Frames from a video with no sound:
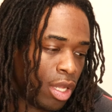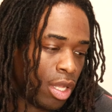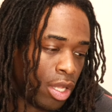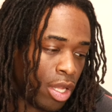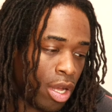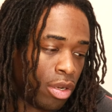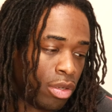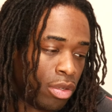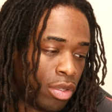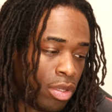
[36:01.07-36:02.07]
Yo,
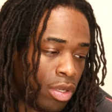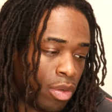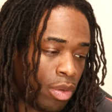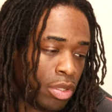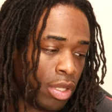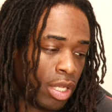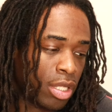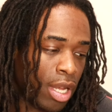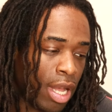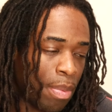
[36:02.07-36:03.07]
what you think's
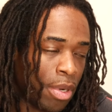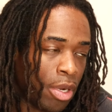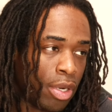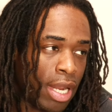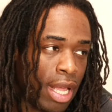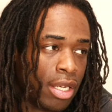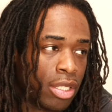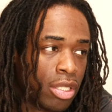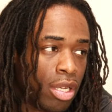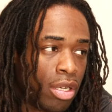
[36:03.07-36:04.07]
gonna happen to Hernandez
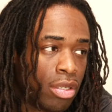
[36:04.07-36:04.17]
though?